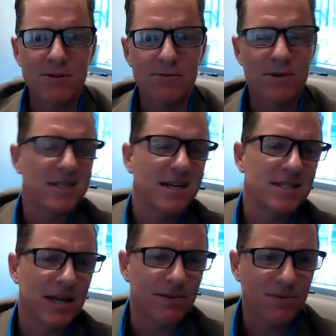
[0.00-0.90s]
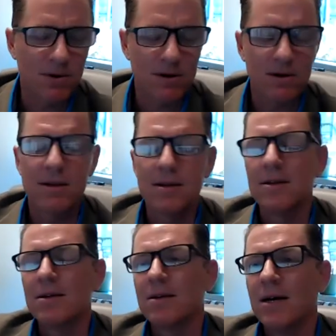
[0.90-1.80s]
What's that stand for?
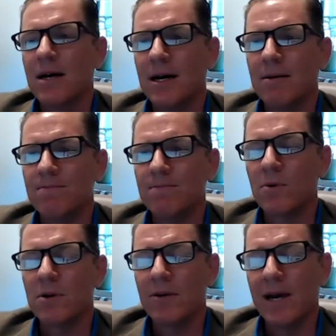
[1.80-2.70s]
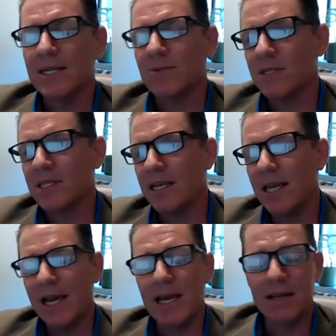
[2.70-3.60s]
Or you ask, what's the
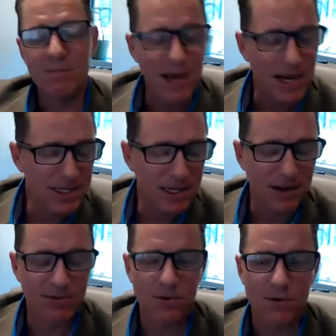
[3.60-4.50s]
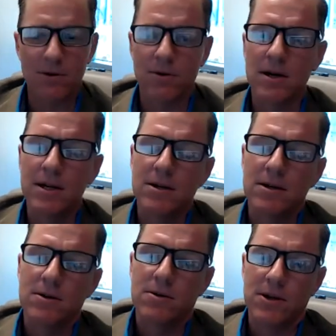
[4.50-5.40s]
A in PASS stand for?
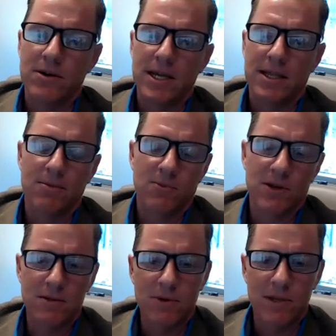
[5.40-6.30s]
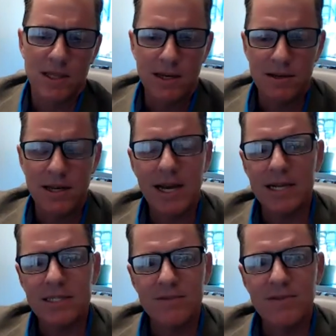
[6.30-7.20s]
Or you hit them with little
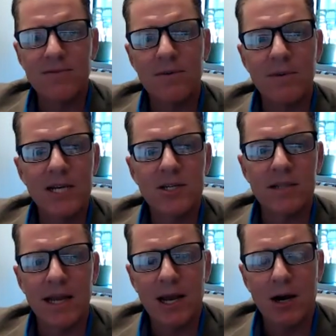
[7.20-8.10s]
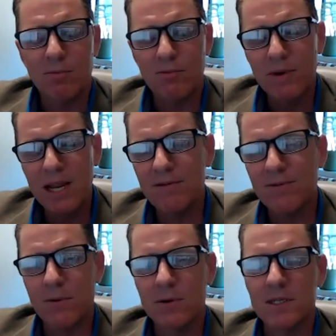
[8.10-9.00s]
nuggets of information that help
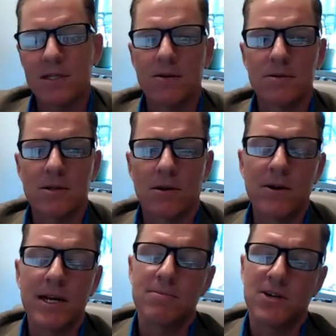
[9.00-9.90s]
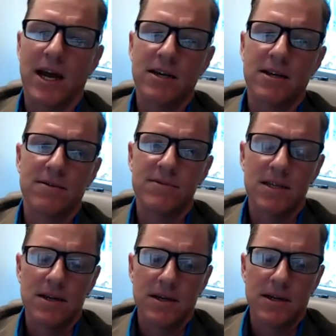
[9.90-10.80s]
reinforce those learning objectives
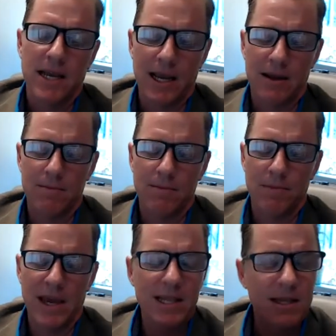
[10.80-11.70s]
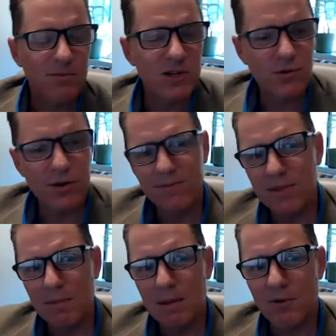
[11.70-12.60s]
and make them retrieve the
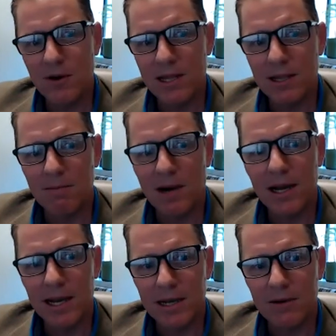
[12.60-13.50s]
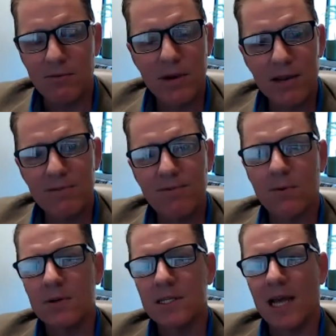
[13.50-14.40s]
memory in their mind and
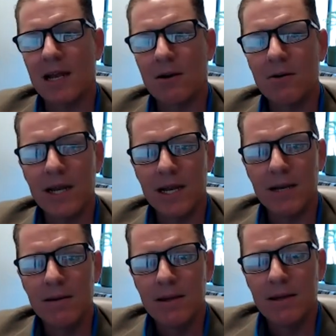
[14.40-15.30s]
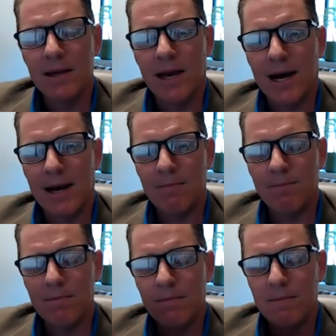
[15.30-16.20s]
reinforce that learning.
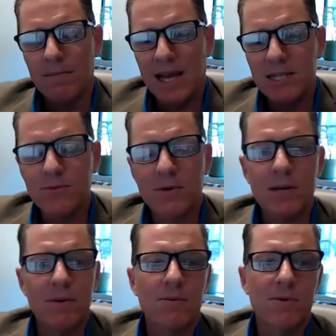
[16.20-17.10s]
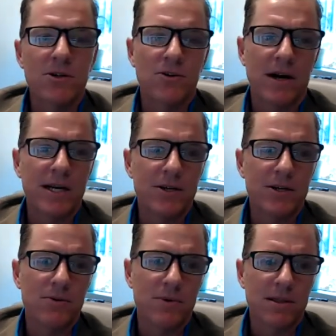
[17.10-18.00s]
That's really what we're trying to
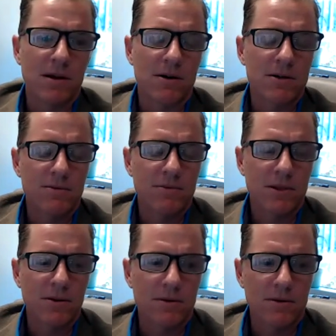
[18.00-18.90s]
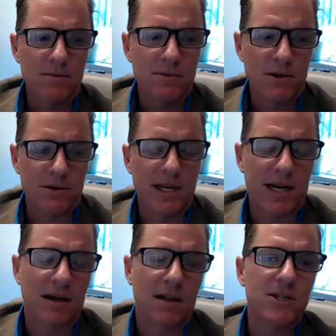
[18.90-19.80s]
do with your
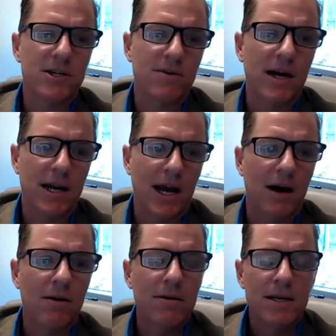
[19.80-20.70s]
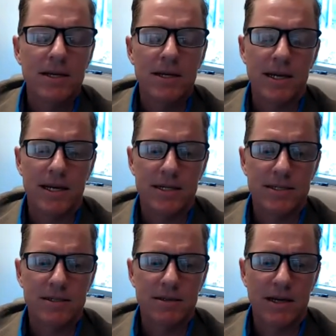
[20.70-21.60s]
technology right now,
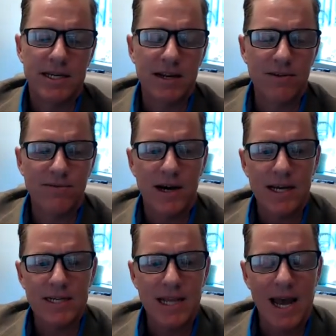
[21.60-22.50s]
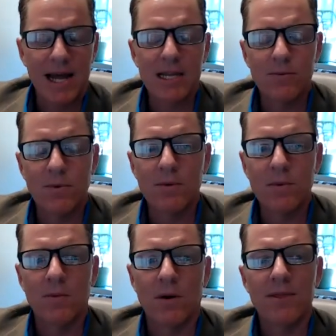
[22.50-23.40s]
is identify exactly what
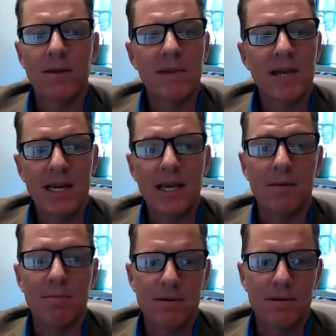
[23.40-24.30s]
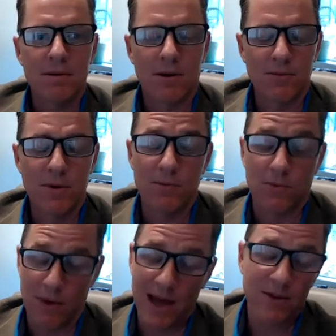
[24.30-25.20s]
we want them to keep. Well, we'd
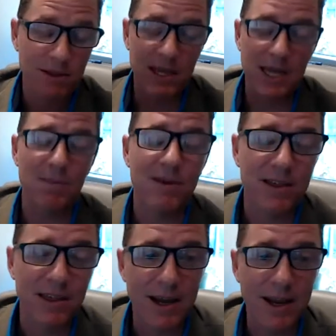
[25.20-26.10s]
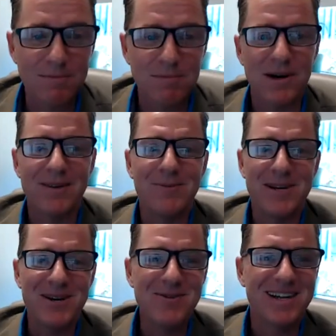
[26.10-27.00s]
rather them keep everything, but we
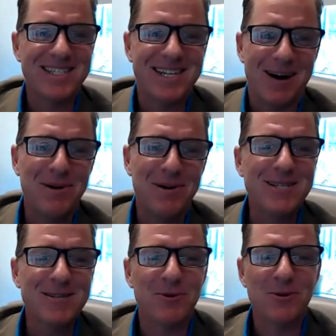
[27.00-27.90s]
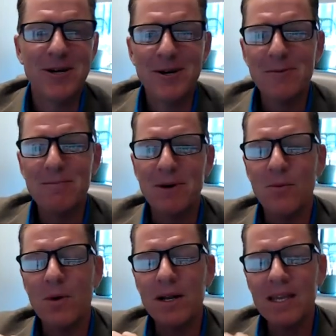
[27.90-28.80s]
know that's not possible. But
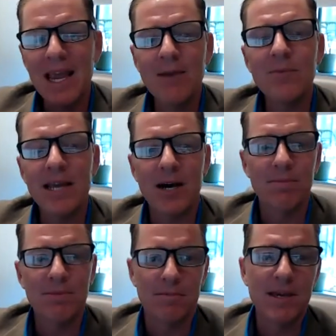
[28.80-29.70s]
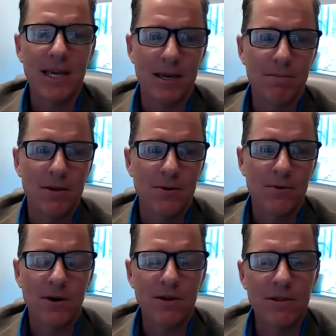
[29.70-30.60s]
what can we help them keep?
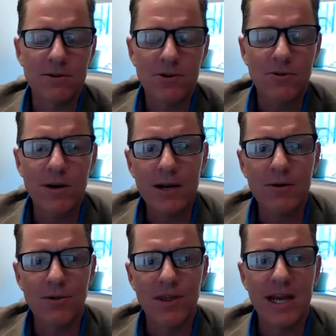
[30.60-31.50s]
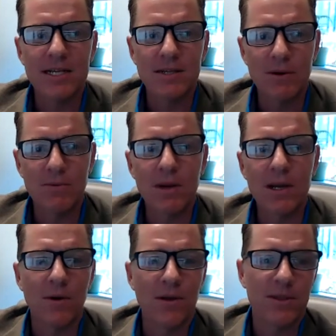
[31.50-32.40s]
What are those critical things that we really
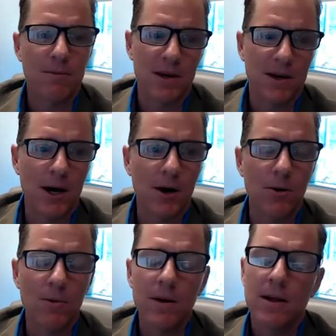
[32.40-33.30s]
want them to know?